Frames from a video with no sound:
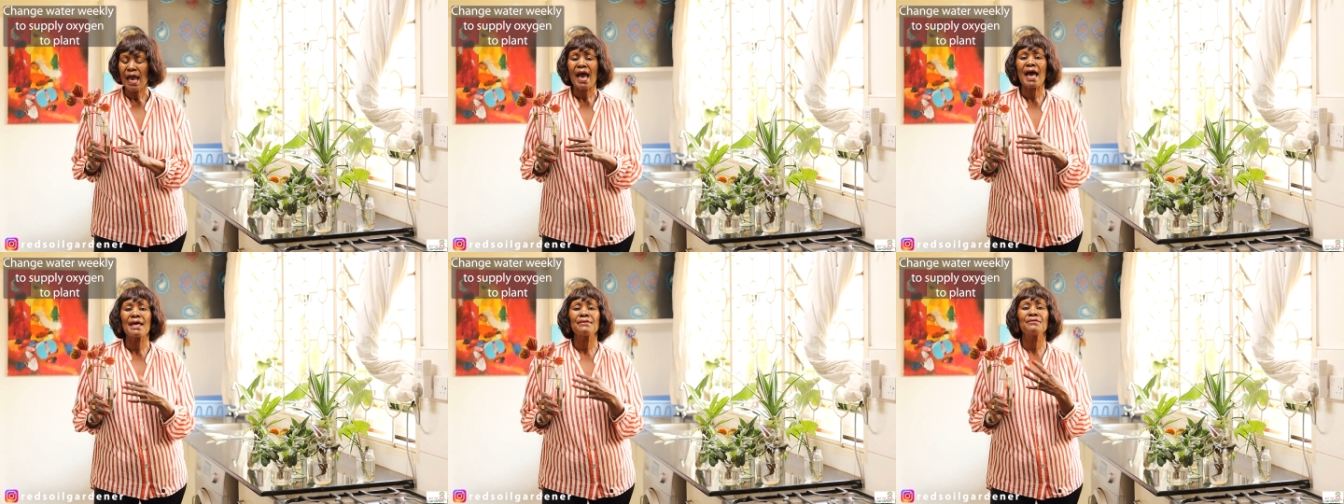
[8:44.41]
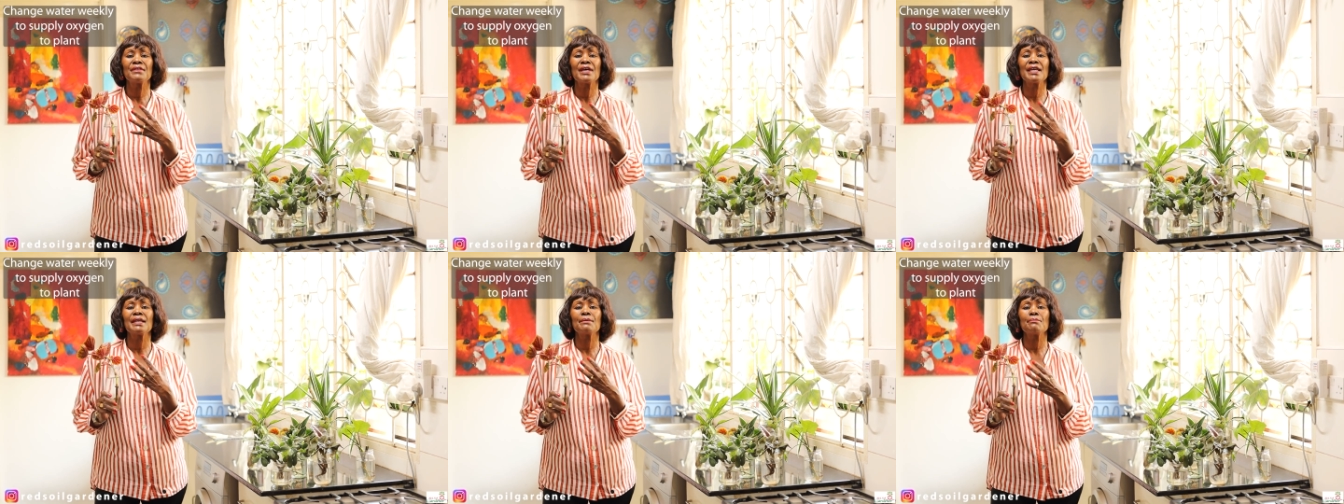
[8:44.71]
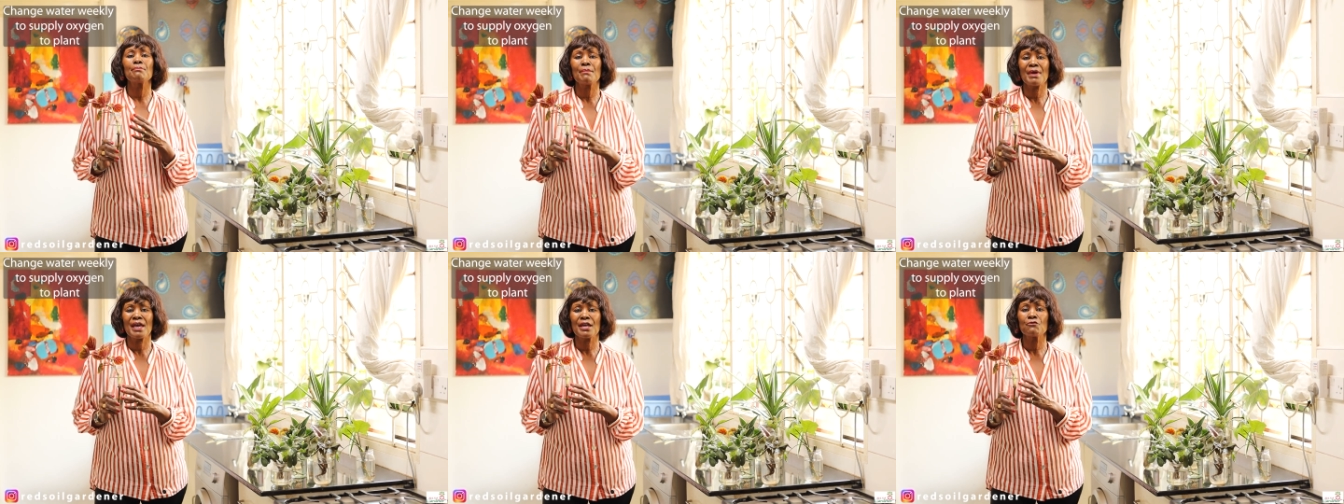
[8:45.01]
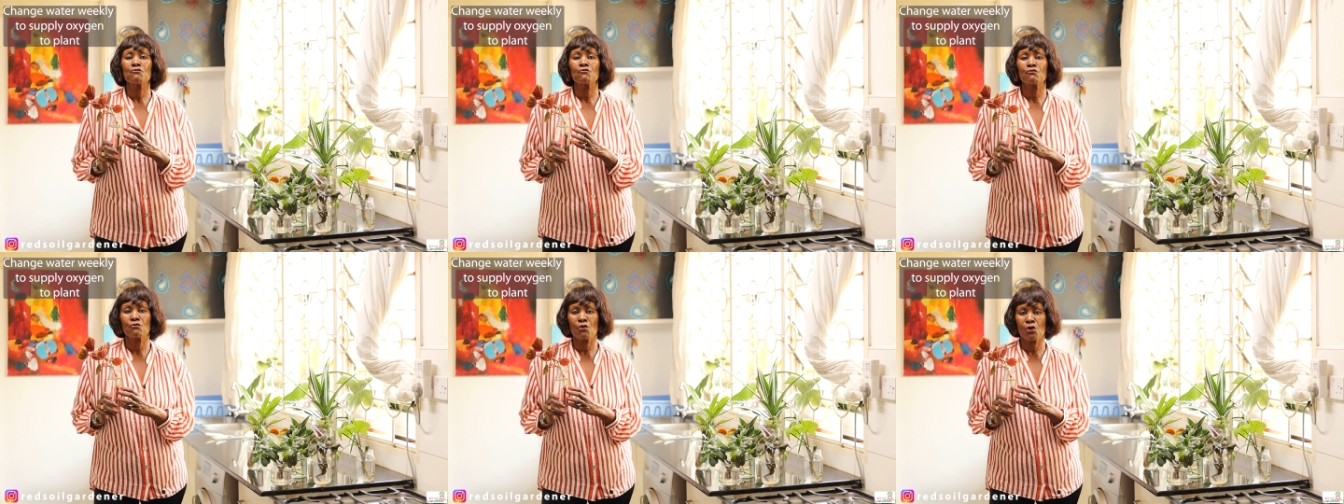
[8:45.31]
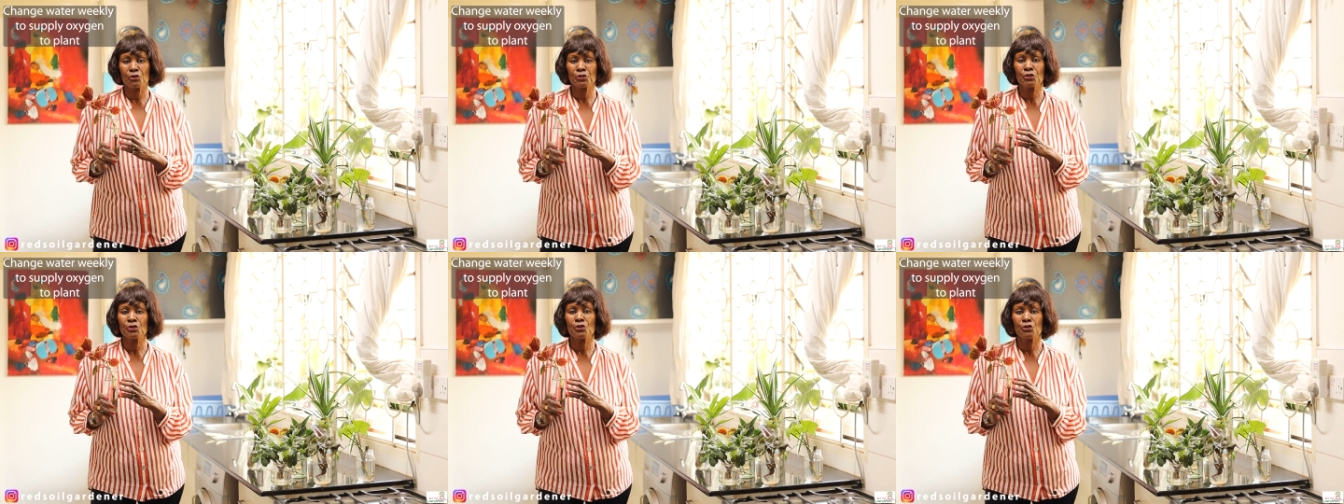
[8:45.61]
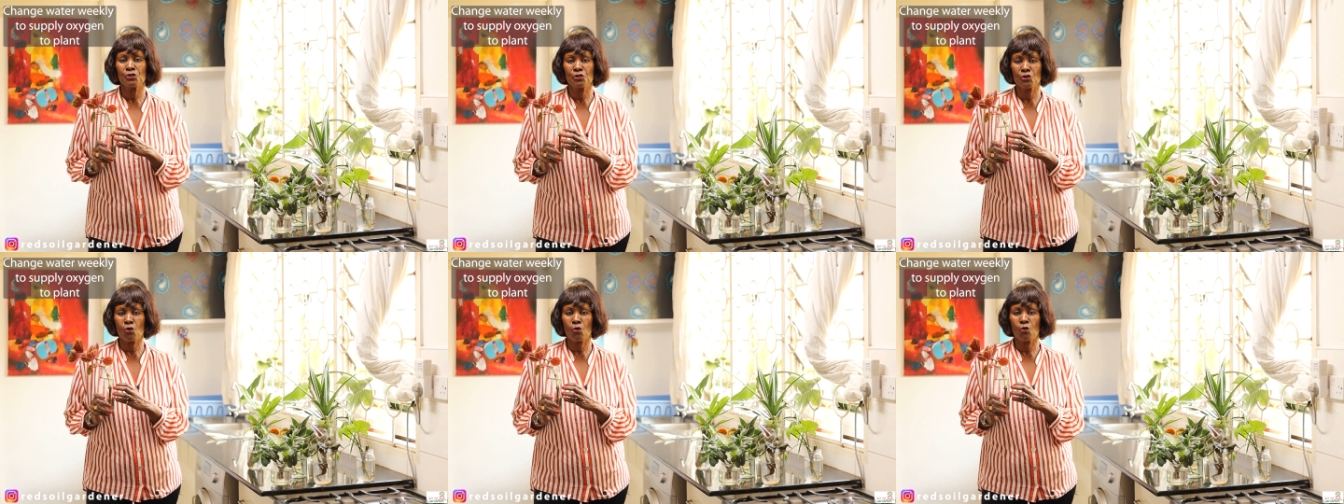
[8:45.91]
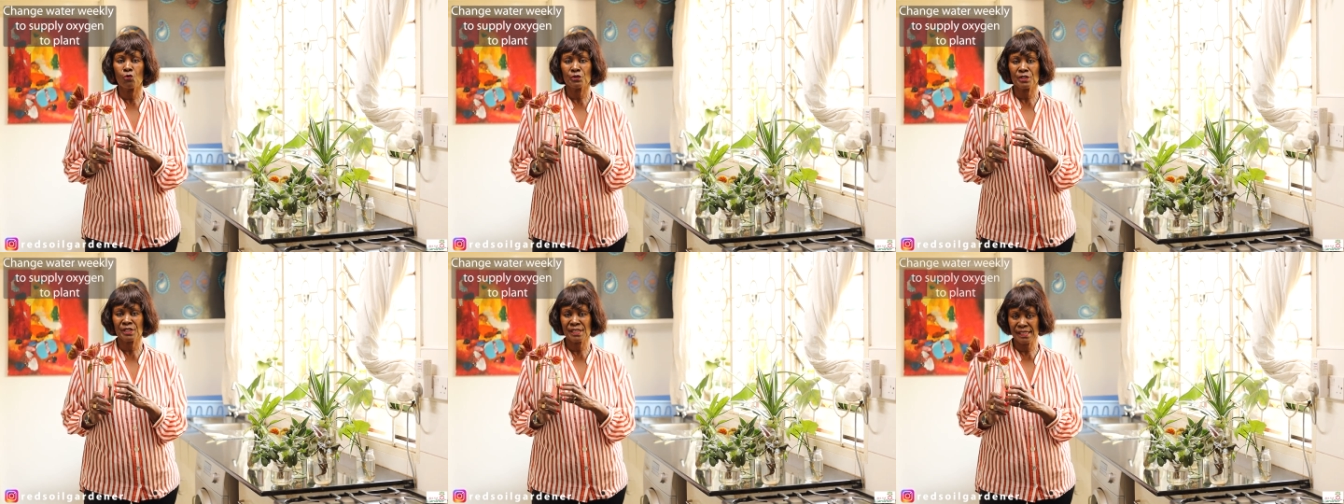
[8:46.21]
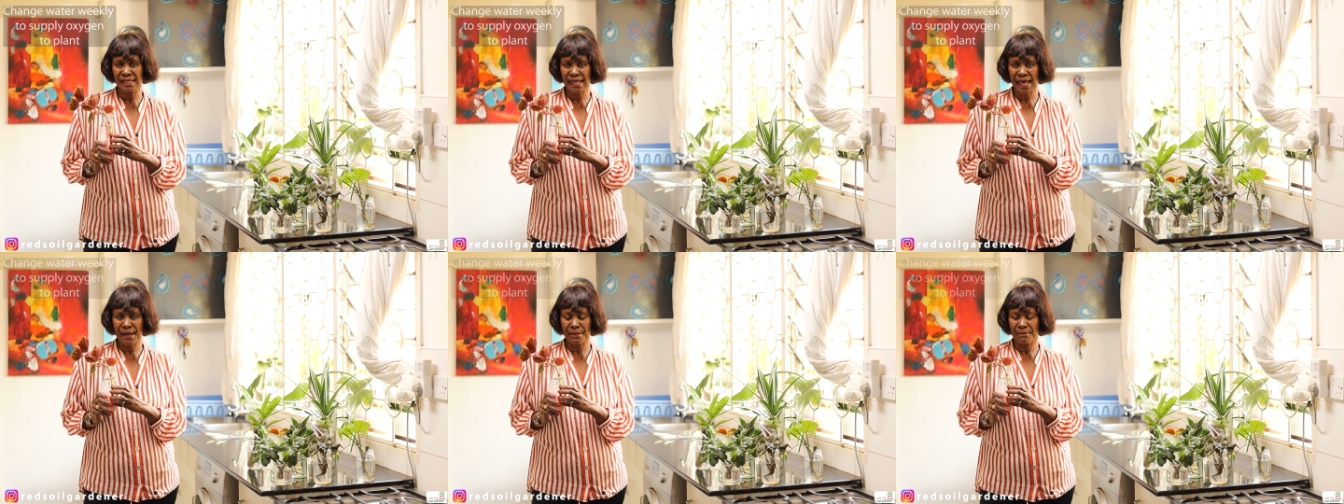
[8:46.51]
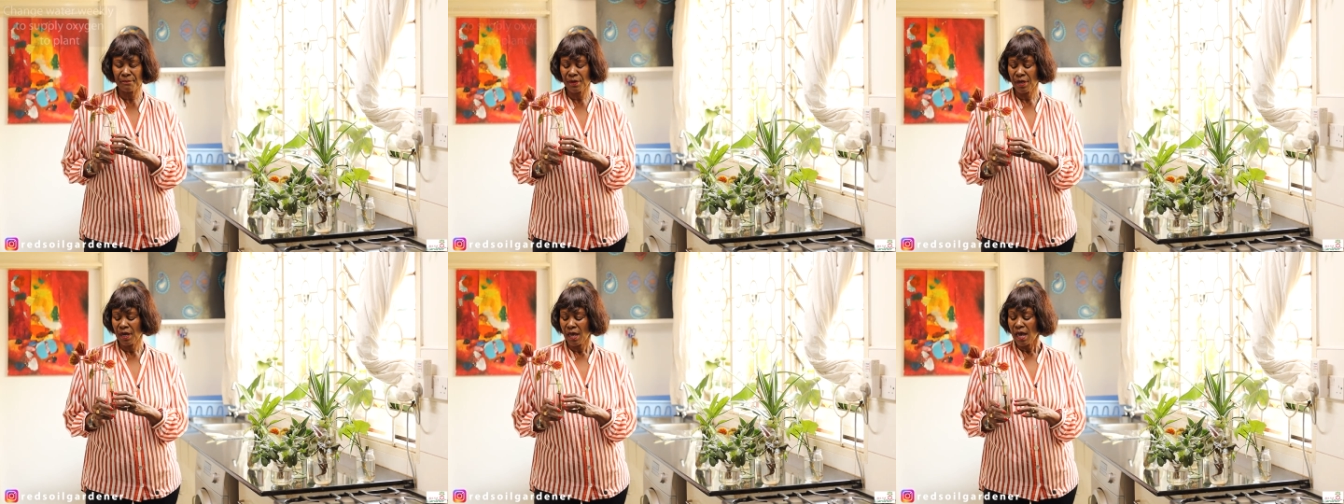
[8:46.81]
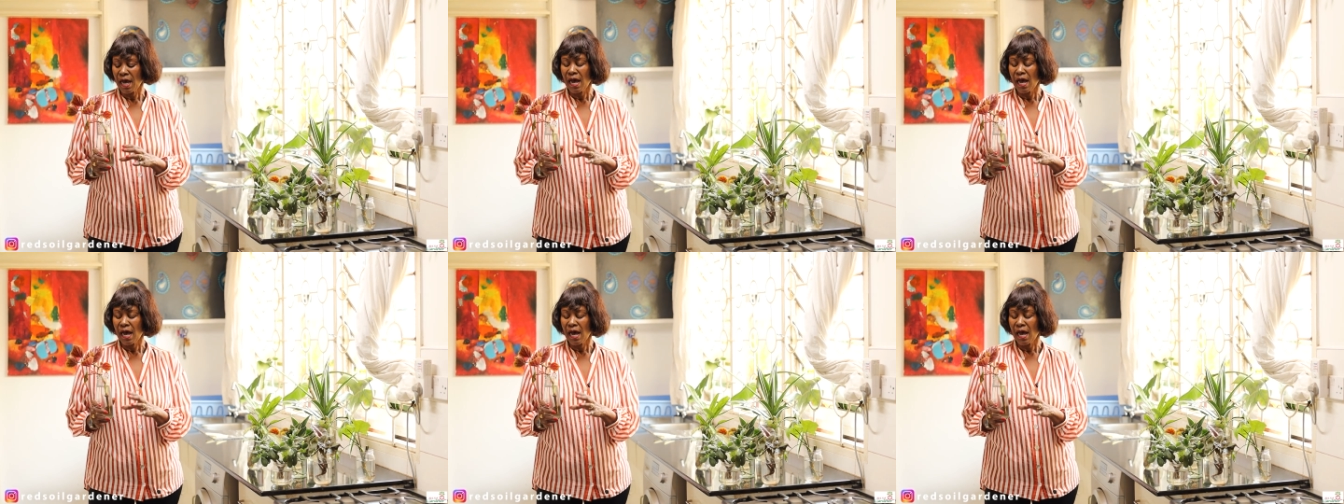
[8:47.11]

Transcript: and then it may rot your stem.